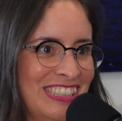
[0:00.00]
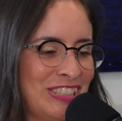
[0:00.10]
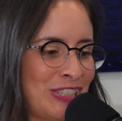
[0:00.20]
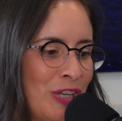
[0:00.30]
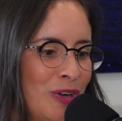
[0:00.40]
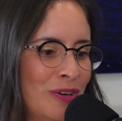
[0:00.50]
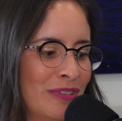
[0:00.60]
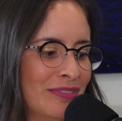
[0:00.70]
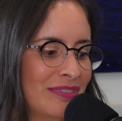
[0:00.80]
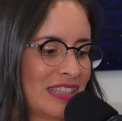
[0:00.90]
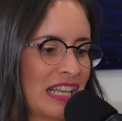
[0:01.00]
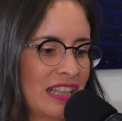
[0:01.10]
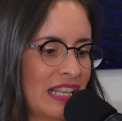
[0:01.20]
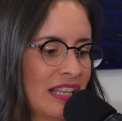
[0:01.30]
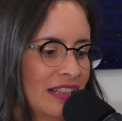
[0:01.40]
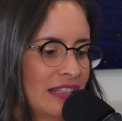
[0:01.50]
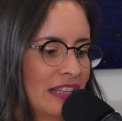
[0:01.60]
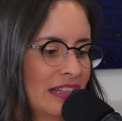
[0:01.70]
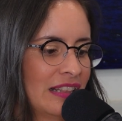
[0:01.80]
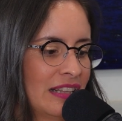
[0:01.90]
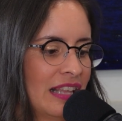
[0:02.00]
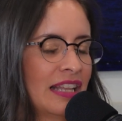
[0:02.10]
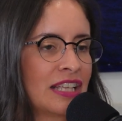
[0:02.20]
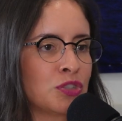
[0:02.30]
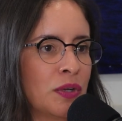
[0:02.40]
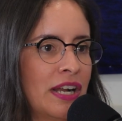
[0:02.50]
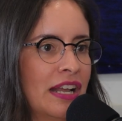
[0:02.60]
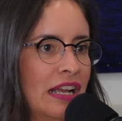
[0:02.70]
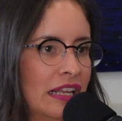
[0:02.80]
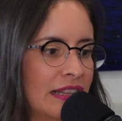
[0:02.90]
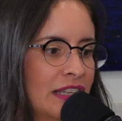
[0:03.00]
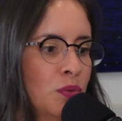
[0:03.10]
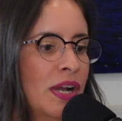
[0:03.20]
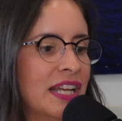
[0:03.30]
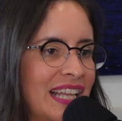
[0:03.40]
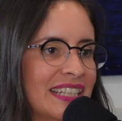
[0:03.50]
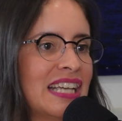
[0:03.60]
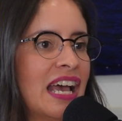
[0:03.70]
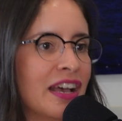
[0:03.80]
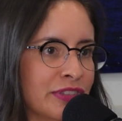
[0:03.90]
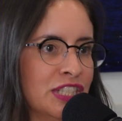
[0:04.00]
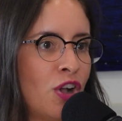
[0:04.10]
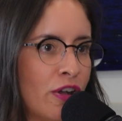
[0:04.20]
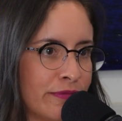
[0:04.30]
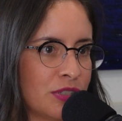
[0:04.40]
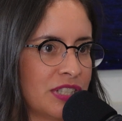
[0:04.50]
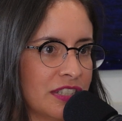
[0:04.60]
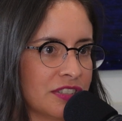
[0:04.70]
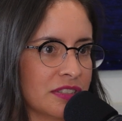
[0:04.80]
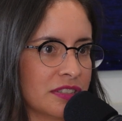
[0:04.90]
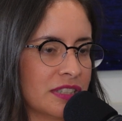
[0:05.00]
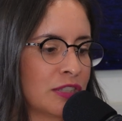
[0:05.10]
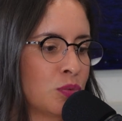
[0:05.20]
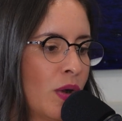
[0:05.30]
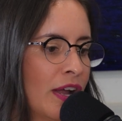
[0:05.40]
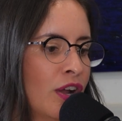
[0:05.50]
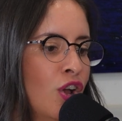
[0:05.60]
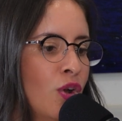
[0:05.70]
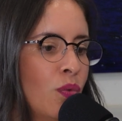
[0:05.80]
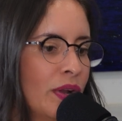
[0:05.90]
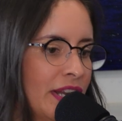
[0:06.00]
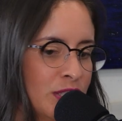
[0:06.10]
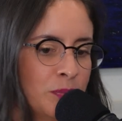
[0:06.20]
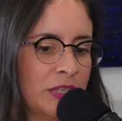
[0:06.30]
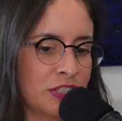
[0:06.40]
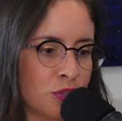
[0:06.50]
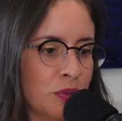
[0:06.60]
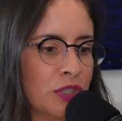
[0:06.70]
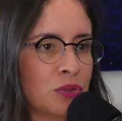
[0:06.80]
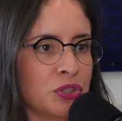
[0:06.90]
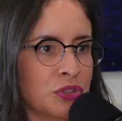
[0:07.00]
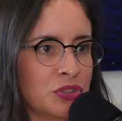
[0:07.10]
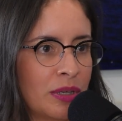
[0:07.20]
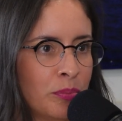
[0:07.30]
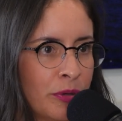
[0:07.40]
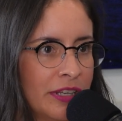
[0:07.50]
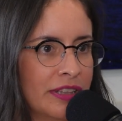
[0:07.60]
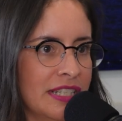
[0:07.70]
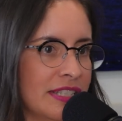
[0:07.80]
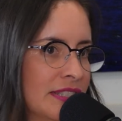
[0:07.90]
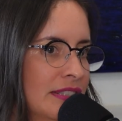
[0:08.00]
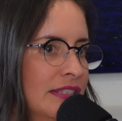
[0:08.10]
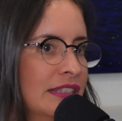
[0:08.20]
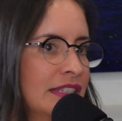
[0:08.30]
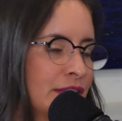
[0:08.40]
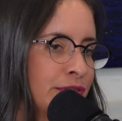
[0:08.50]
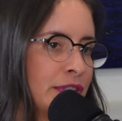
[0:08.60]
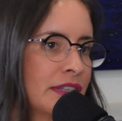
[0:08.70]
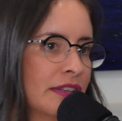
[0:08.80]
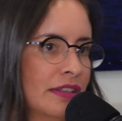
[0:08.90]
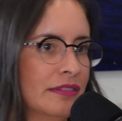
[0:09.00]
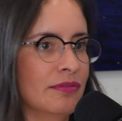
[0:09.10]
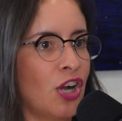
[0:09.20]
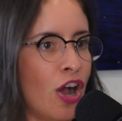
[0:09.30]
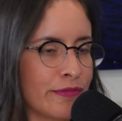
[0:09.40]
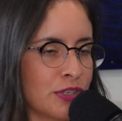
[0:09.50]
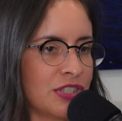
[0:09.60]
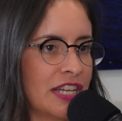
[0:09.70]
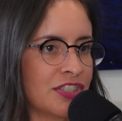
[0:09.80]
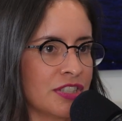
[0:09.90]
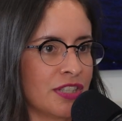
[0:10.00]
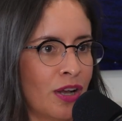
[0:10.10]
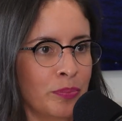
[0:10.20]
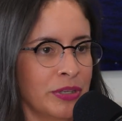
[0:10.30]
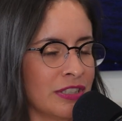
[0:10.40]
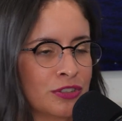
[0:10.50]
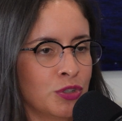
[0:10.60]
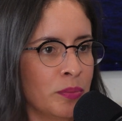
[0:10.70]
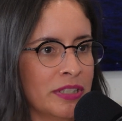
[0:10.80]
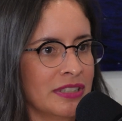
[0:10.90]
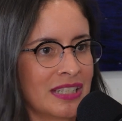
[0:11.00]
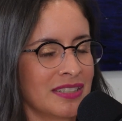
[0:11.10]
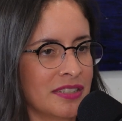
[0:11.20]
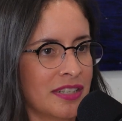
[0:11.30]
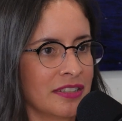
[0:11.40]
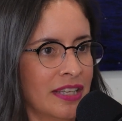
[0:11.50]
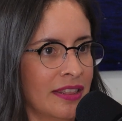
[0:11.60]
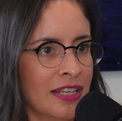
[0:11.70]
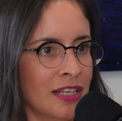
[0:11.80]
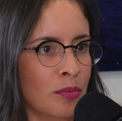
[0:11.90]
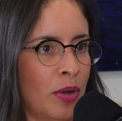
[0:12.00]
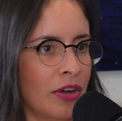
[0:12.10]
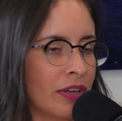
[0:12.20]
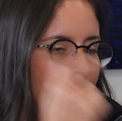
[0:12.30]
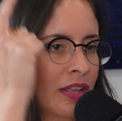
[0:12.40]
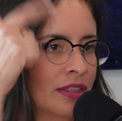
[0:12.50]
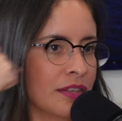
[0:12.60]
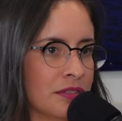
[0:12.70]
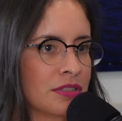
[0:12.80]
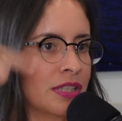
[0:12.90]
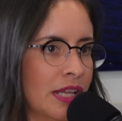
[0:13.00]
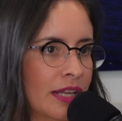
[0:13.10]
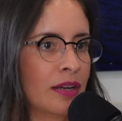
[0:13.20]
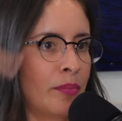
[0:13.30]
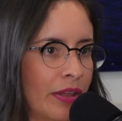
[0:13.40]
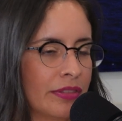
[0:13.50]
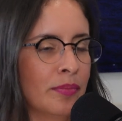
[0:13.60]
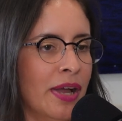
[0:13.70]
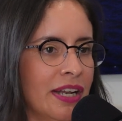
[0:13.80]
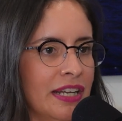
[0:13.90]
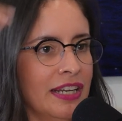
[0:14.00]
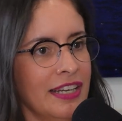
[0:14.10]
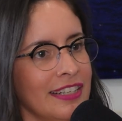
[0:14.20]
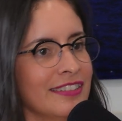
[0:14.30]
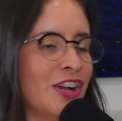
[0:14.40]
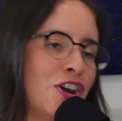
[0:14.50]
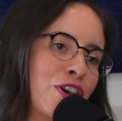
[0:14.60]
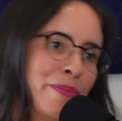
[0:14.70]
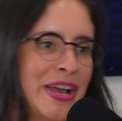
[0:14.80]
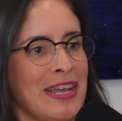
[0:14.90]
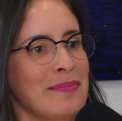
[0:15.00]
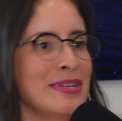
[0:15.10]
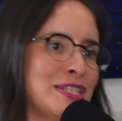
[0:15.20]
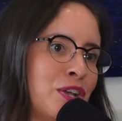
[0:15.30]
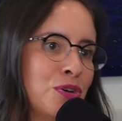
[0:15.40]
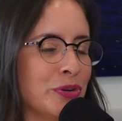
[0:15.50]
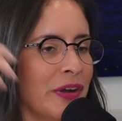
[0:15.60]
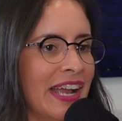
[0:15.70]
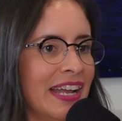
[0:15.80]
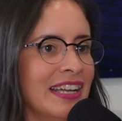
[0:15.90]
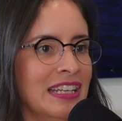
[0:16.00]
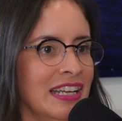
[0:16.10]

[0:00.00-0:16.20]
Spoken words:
So that's why I like to have these conversations. That's why when I speak to realtors, I bring these different conversations up, because nobody's necessarily thinking about it. They're just thinking about the money and, oh, Miami's so great.